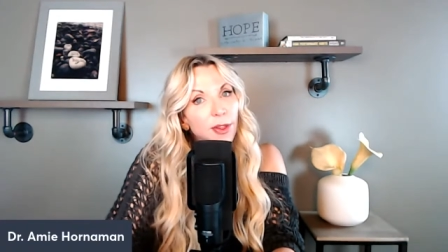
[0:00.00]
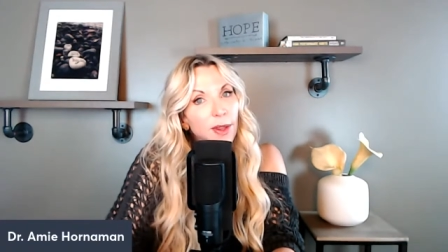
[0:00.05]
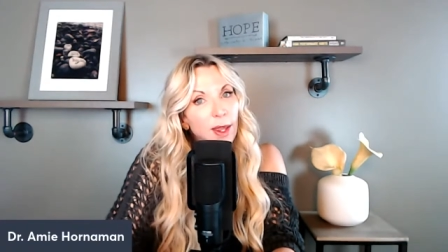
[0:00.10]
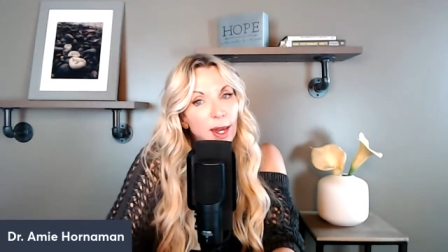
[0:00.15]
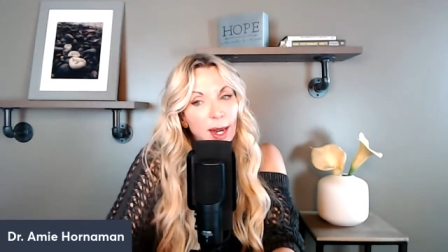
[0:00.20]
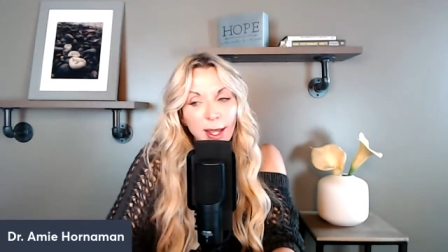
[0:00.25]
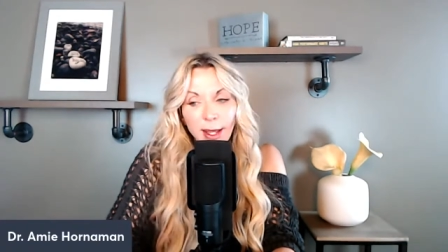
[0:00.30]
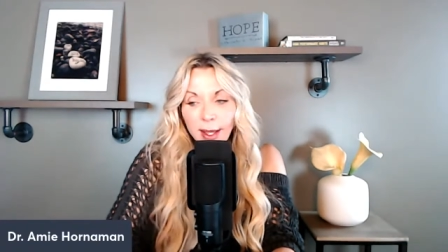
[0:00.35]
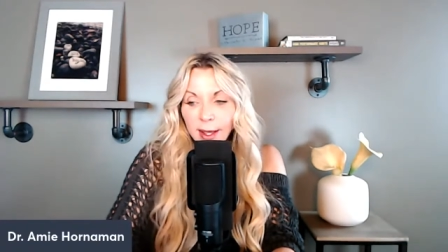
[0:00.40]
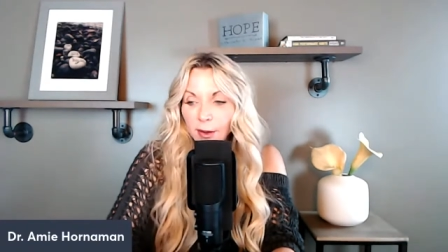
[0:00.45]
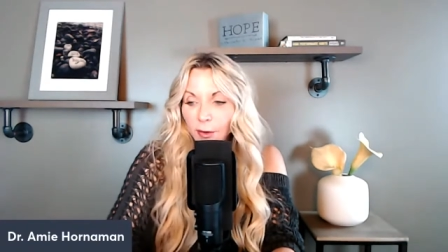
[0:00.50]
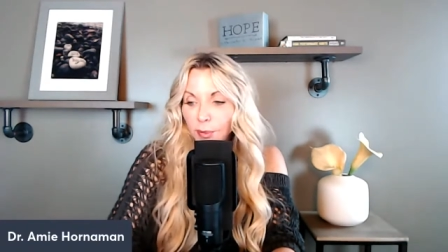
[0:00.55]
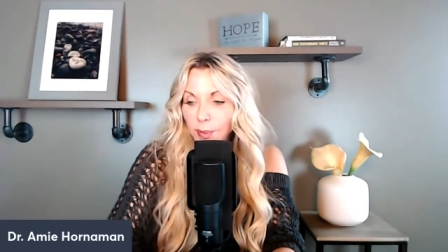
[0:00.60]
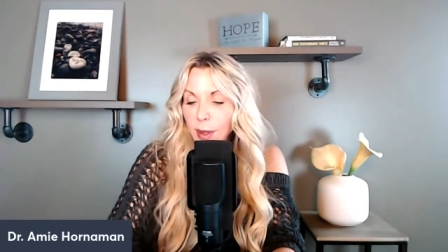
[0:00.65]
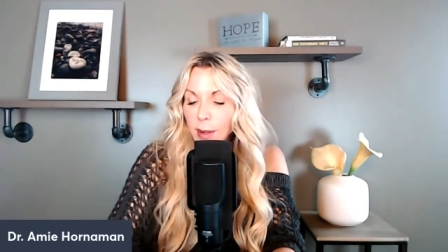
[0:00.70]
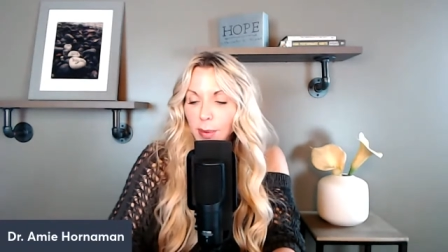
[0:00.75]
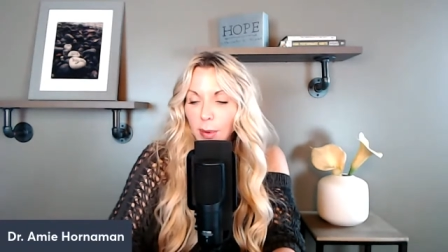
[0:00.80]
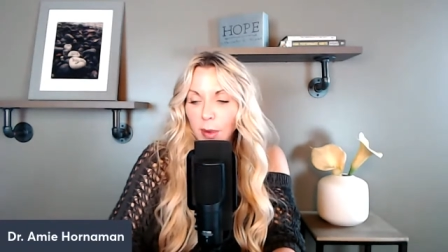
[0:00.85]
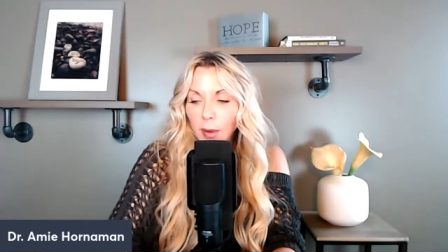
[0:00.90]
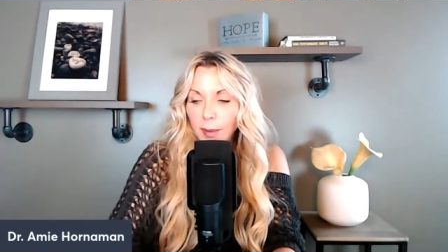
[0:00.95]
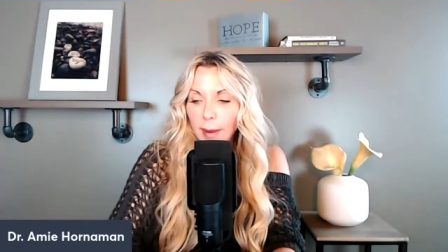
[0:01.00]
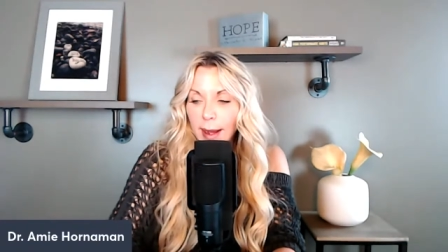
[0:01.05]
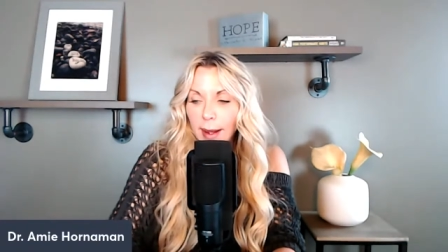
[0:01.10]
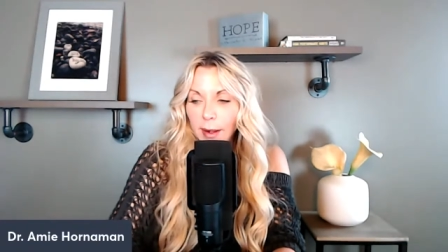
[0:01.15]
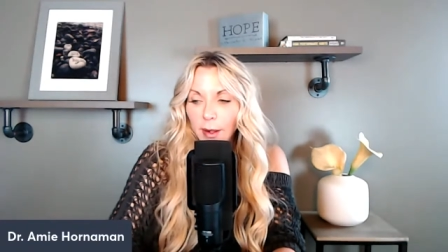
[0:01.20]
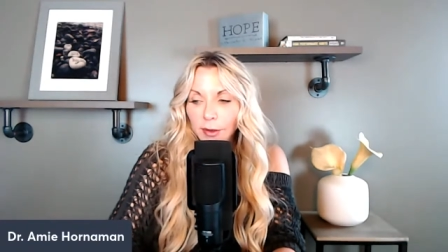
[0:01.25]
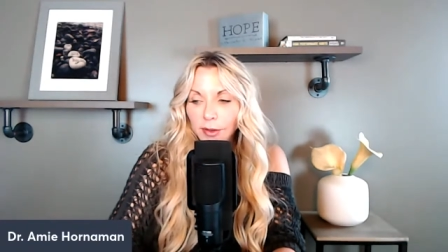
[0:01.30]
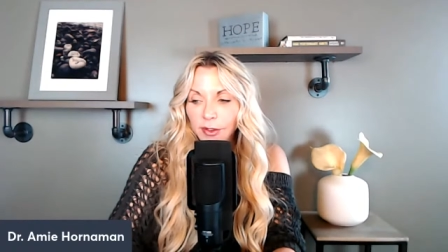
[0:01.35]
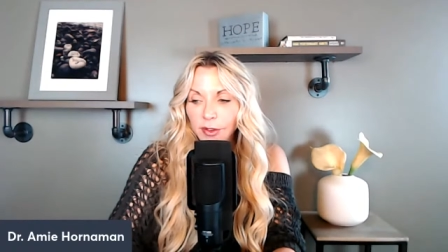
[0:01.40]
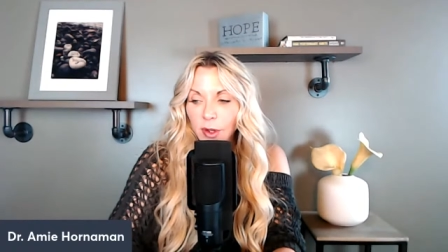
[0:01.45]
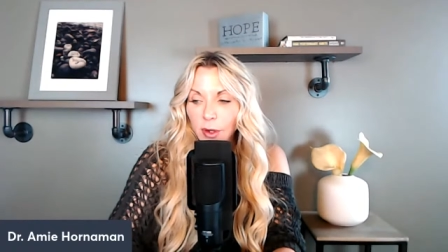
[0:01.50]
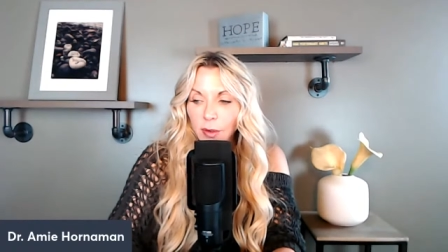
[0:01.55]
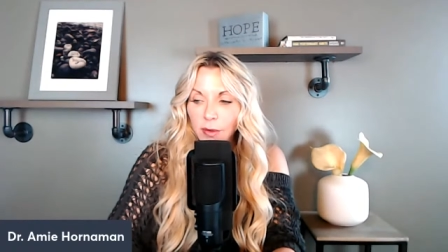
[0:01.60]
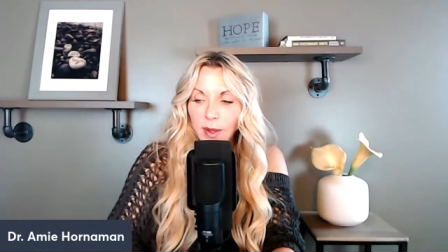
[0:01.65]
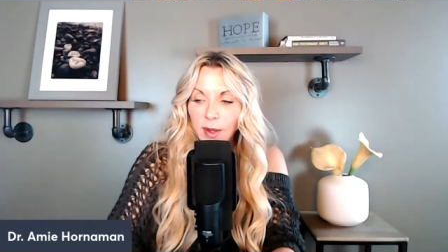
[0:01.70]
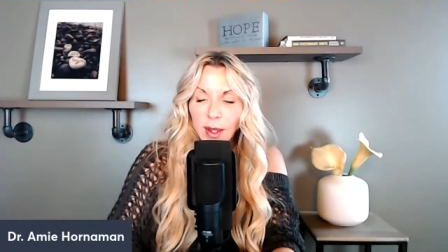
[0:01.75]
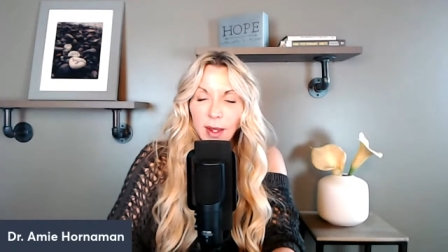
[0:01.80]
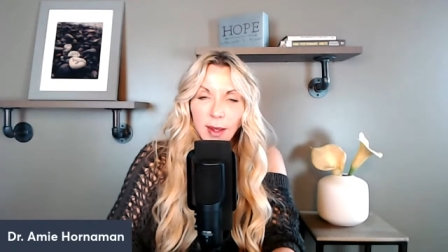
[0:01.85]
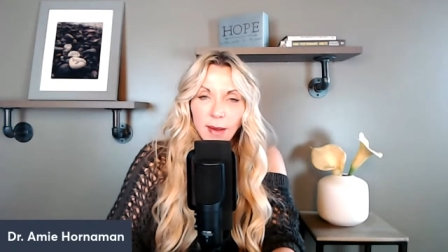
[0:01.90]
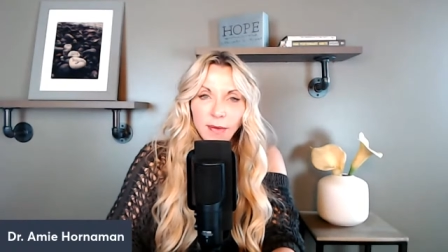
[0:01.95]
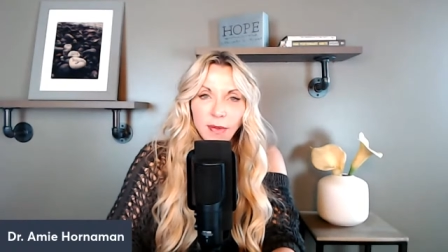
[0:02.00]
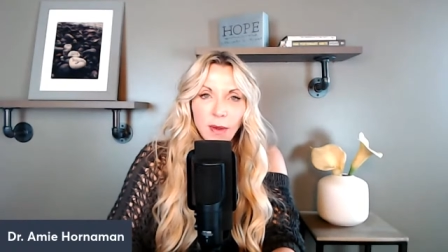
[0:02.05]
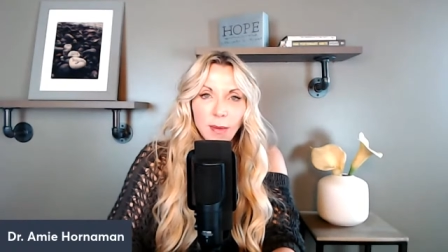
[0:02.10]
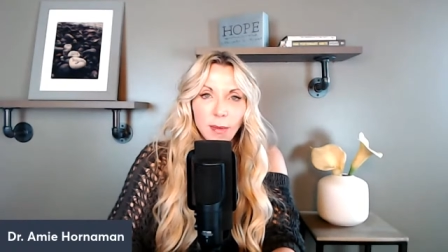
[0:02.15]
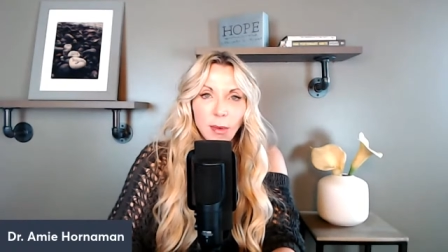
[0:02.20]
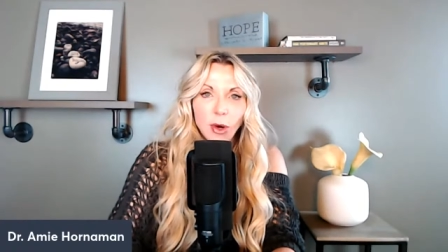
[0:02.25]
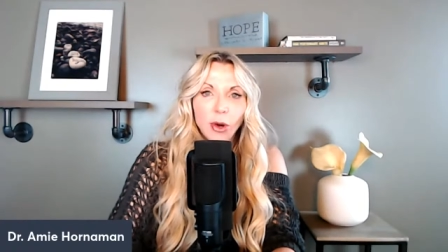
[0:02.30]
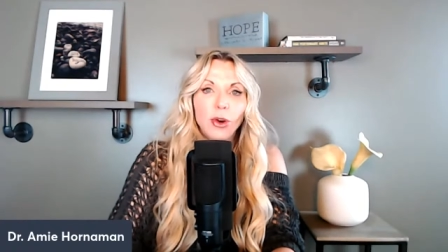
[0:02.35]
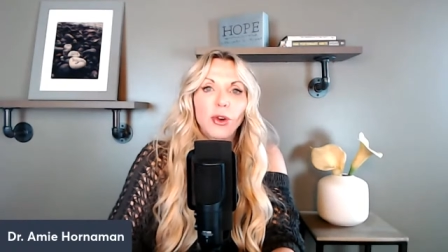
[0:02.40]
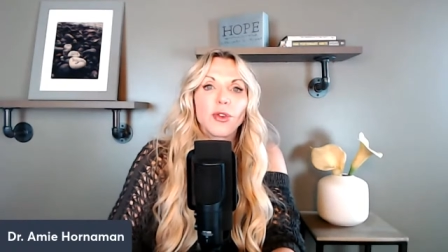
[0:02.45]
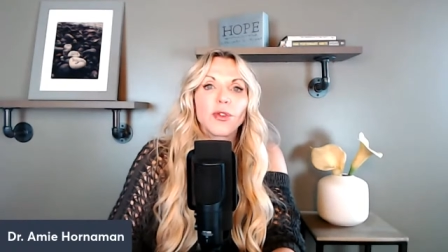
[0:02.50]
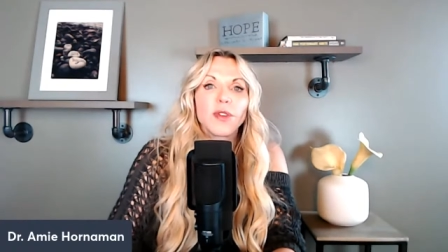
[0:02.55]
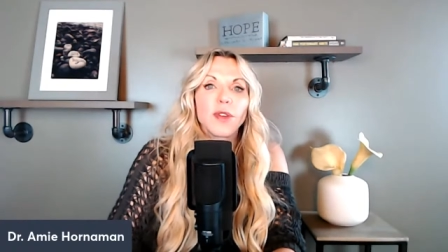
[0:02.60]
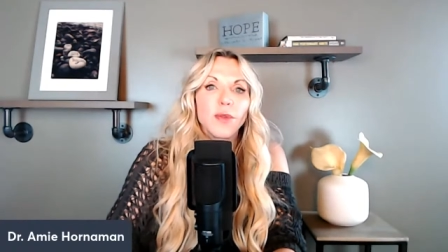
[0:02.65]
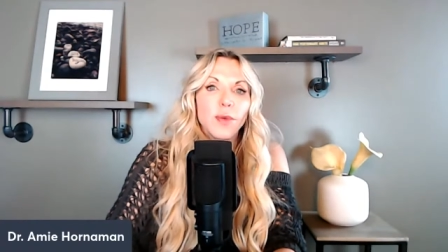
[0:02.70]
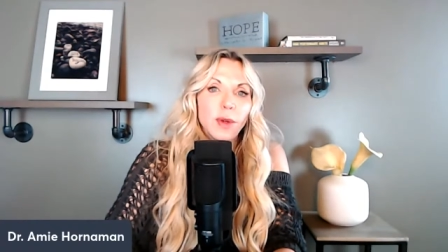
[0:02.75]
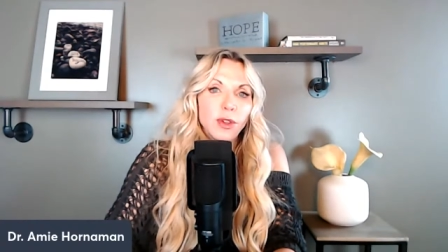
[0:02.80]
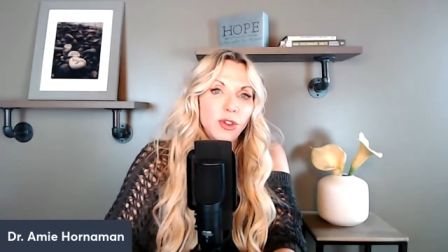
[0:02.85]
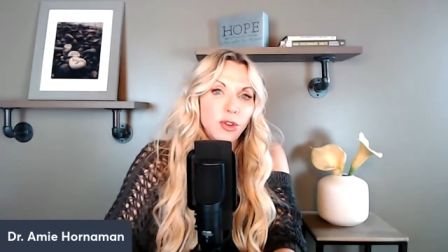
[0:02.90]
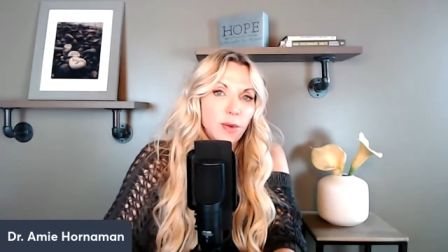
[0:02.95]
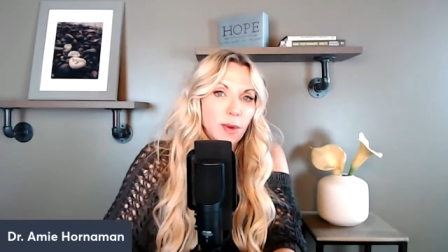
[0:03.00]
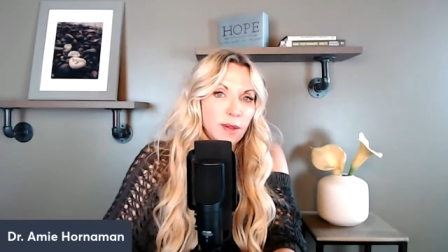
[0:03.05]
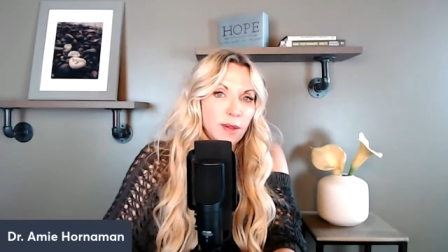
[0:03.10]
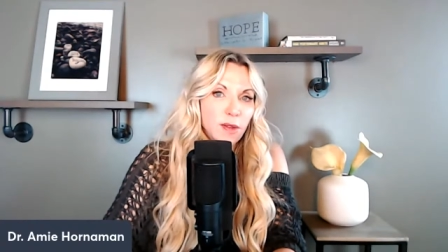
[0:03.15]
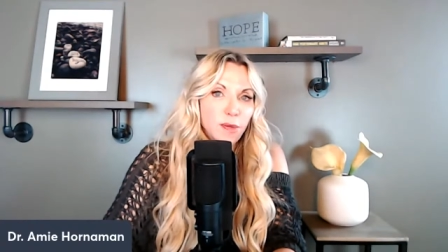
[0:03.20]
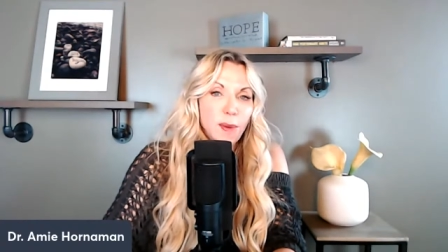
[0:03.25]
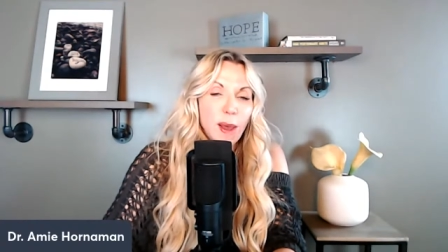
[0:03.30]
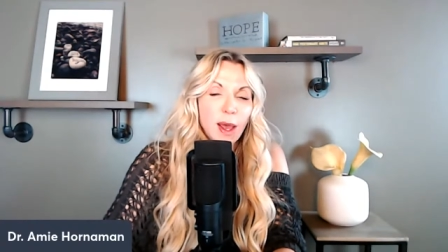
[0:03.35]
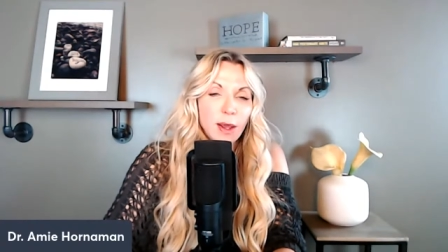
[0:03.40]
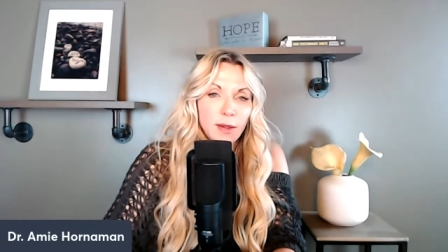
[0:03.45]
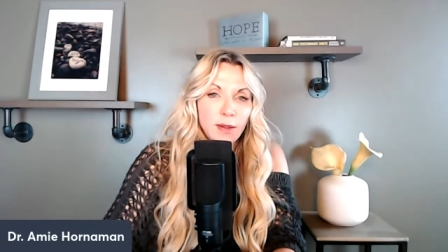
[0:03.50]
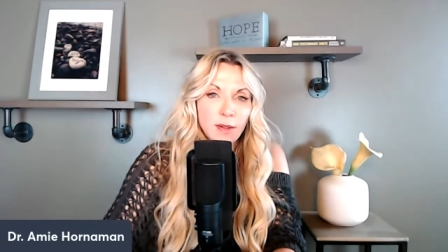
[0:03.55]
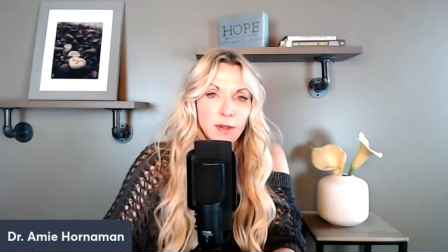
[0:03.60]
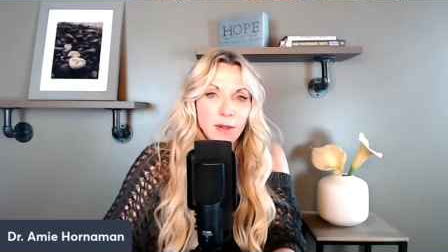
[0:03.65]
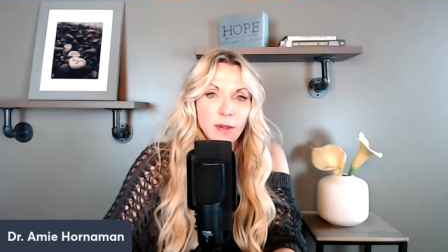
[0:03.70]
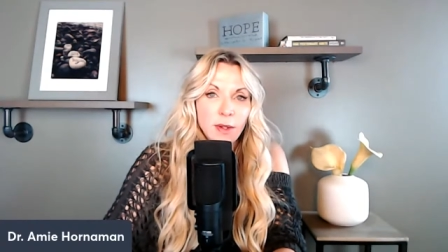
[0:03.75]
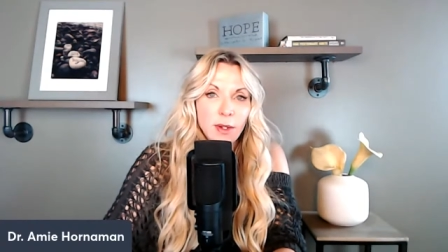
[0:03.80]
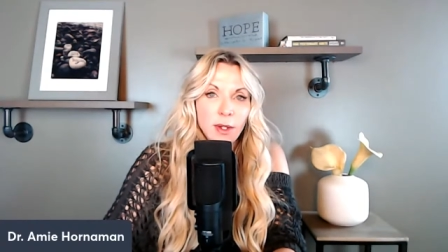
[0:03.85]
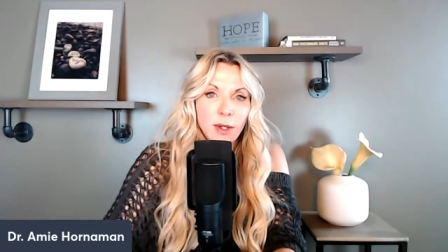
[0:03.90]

and I give people milestones, I give them markers of what to expect.